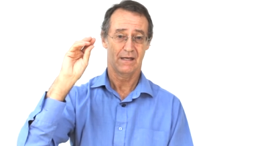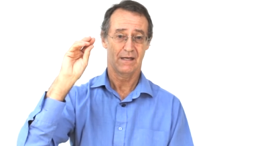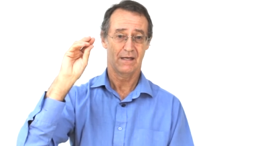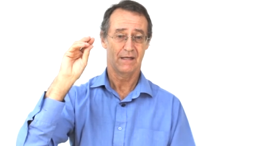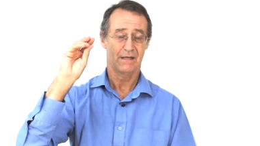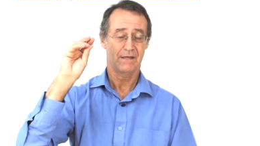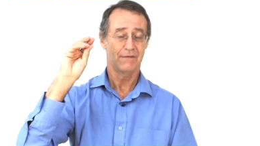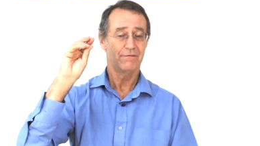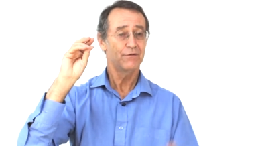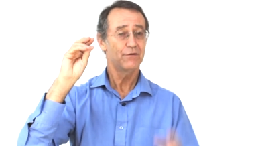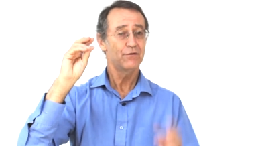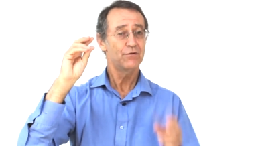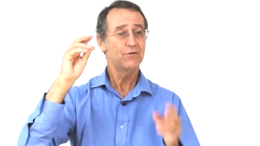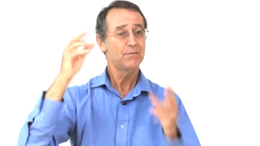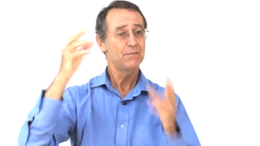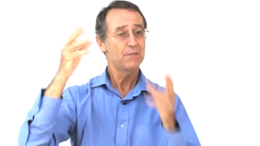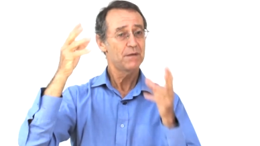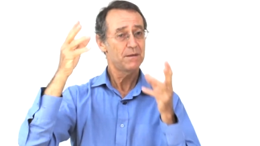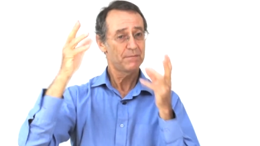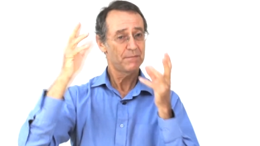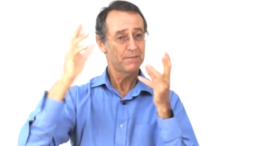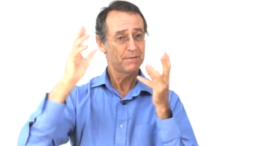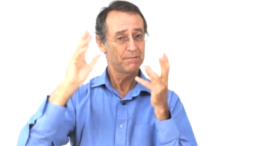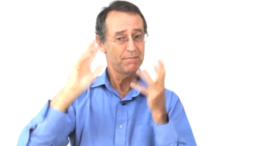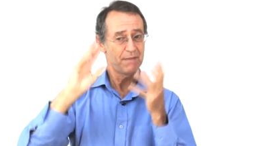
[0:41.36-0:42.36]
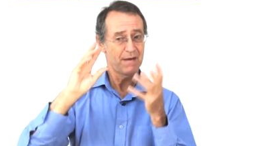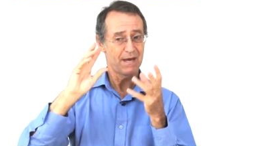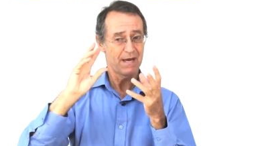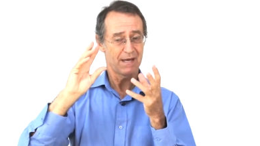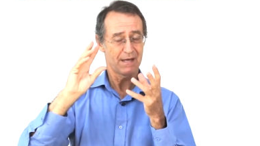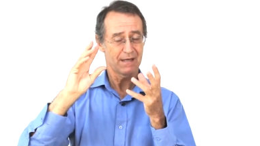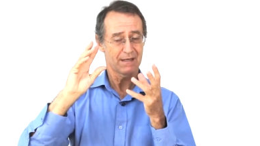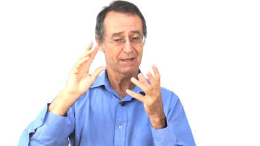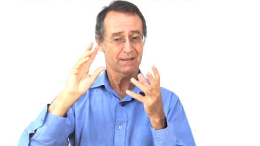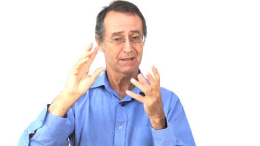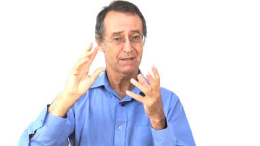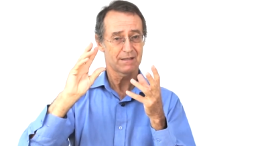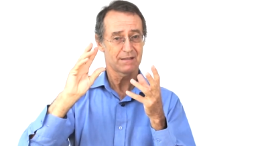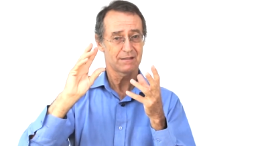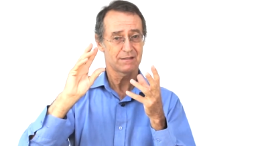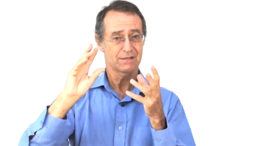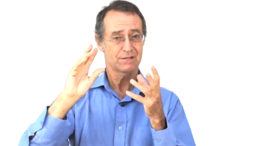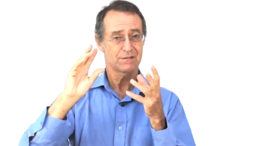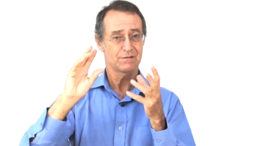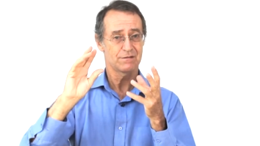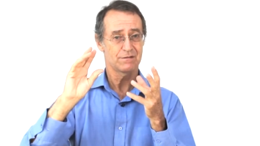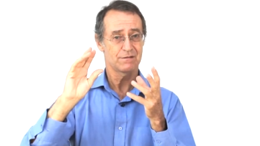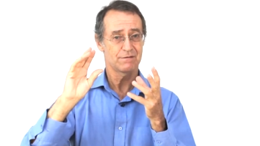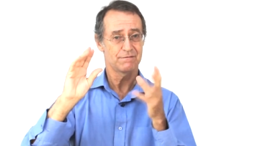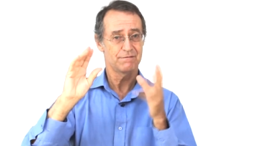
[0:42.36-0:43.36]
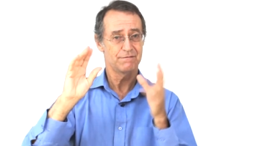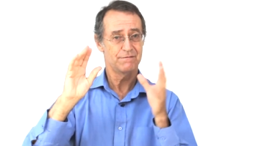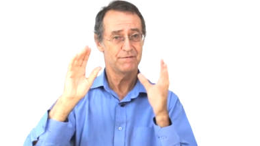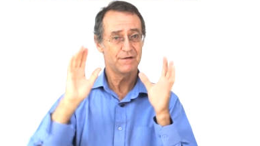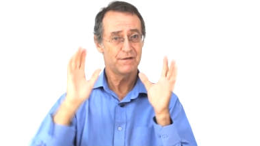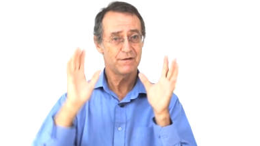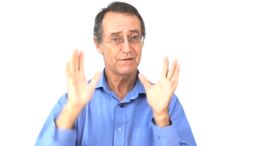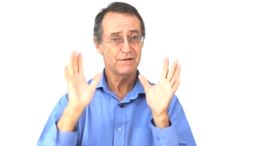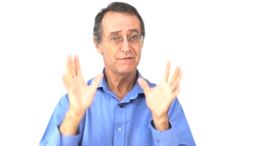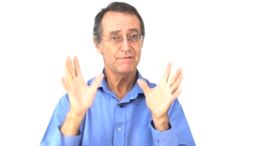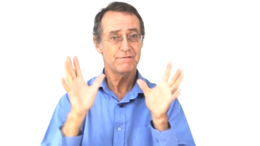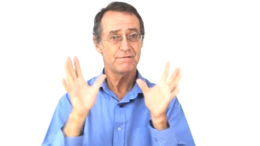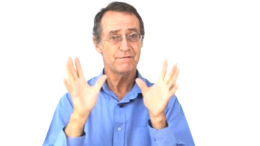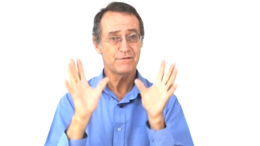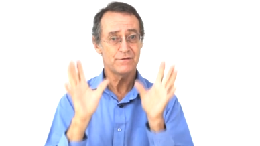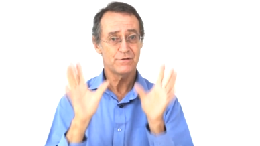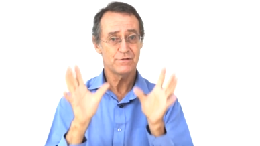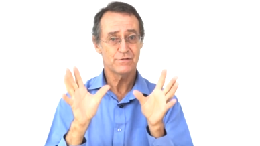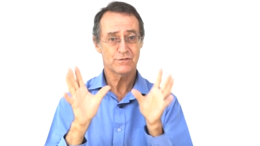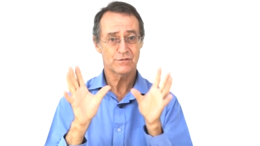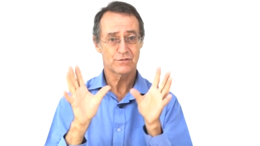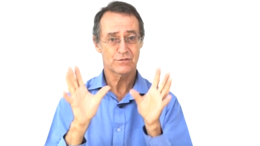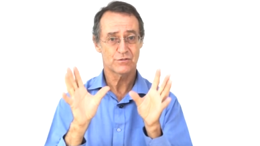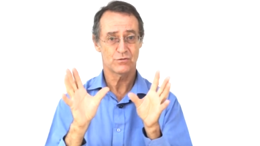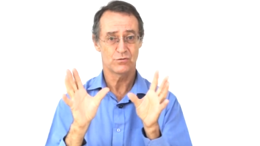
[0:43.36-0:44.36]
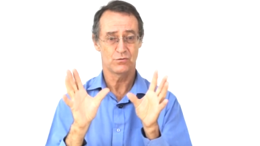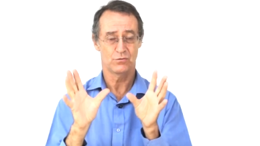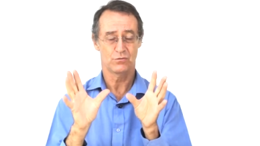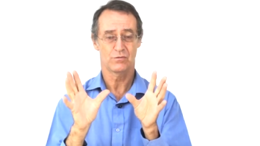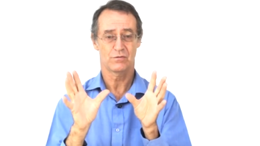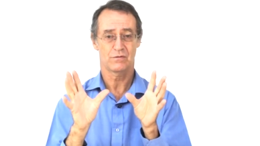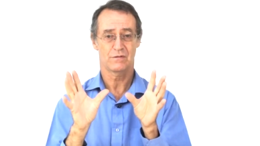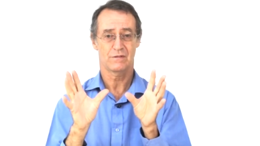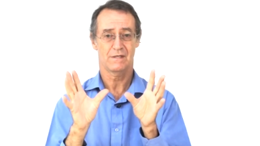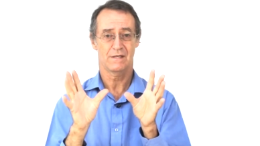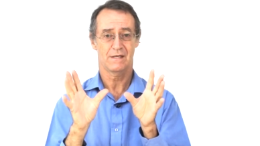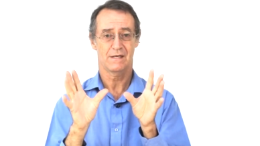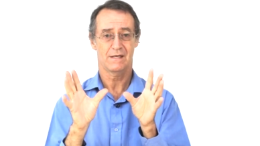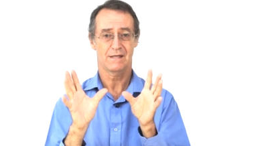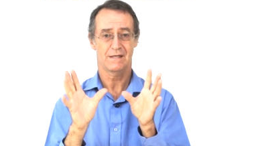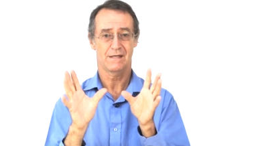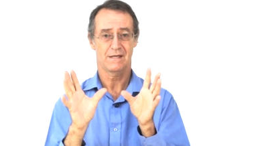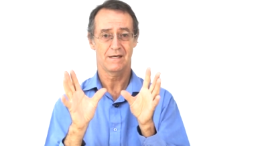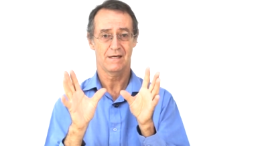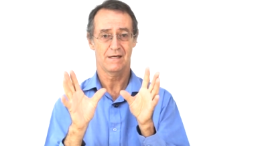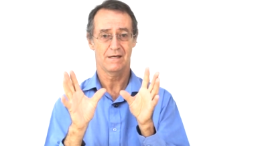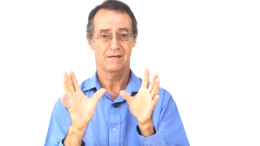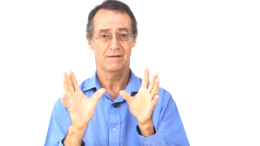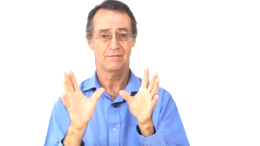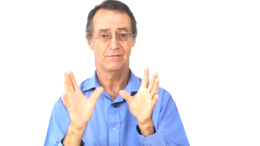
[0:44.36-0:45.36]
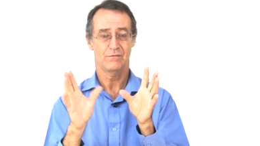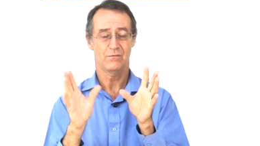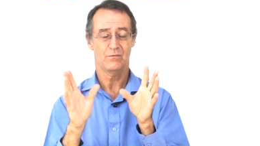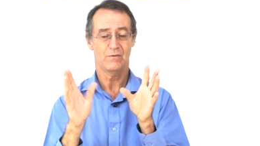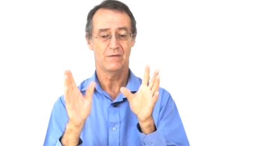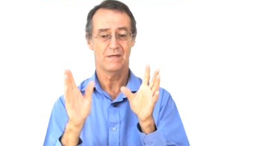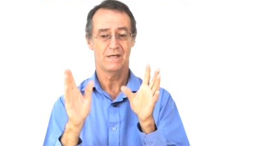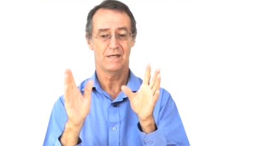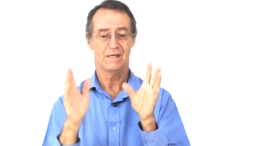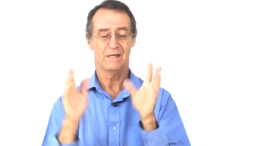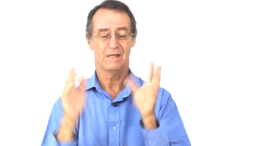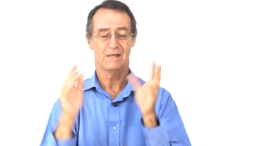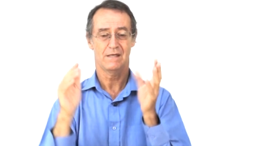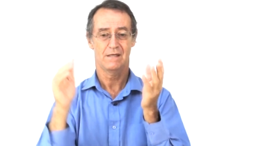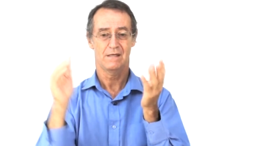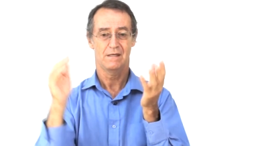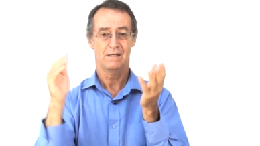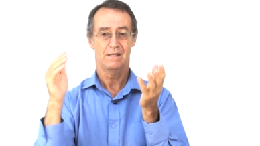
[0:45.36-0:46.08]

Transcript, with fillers: if you remember back to the very first talk that I gave, where